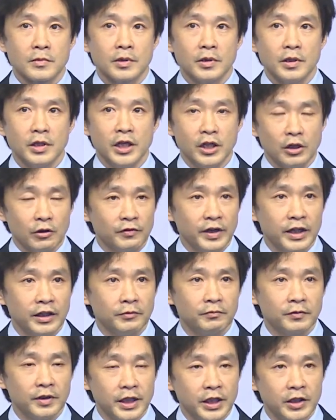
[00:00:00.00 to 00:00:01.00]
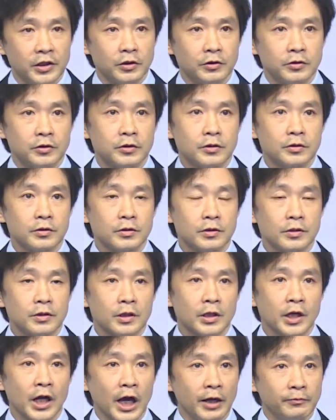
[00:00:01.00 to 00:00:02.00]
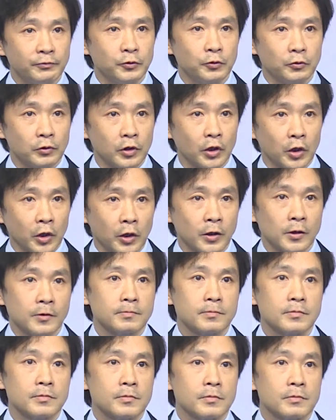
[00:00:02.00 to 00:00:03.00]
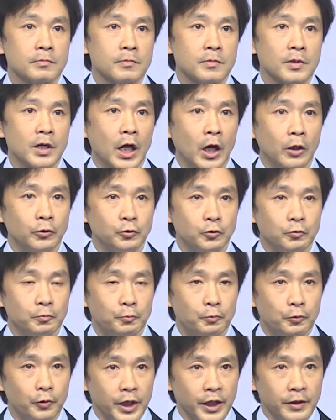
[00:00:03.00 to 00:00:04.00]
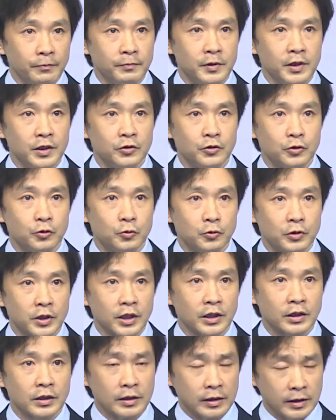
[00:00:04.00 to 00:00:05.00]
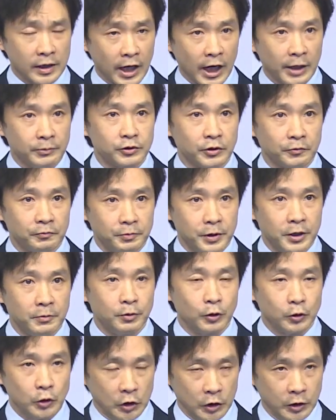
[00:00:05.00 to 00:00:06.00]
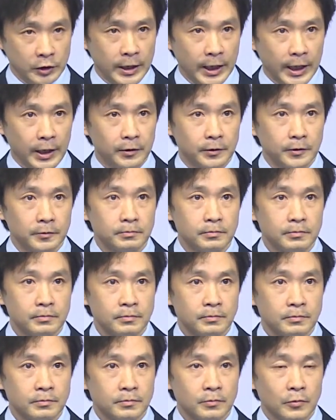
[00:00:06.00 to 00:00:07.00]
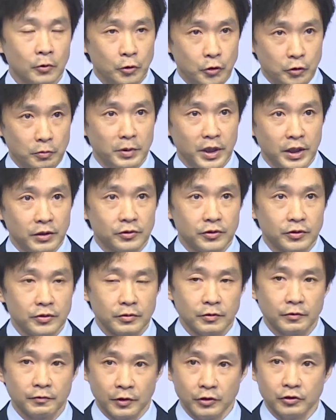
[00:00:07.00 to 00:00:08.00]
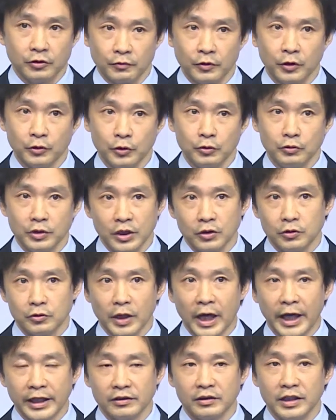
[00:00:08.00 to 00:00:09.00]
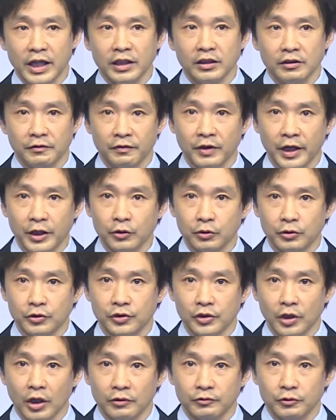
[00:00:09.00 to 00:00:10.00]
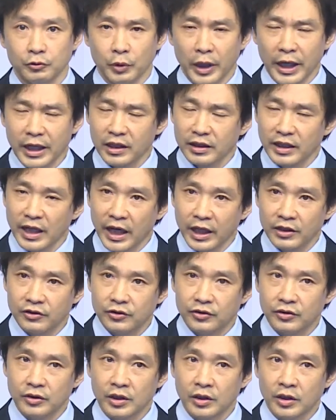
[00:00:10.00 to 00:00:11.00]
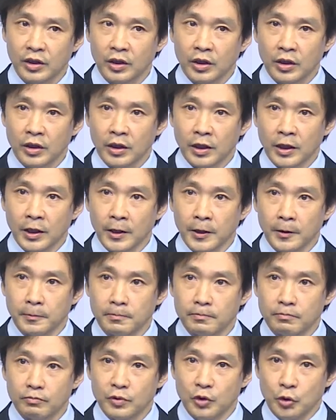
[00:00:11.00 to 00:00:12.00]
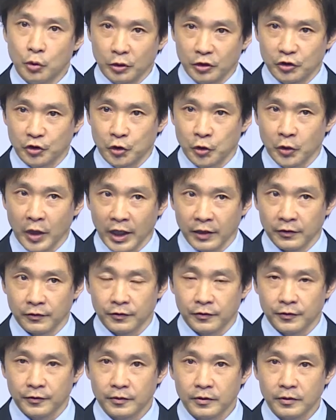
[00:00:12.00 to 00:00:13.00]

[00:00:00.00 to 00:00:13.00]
Innovative leaders have to learn how to bring these two types of people together, which means, first of all, you need to identify yourself, recognize your strengths.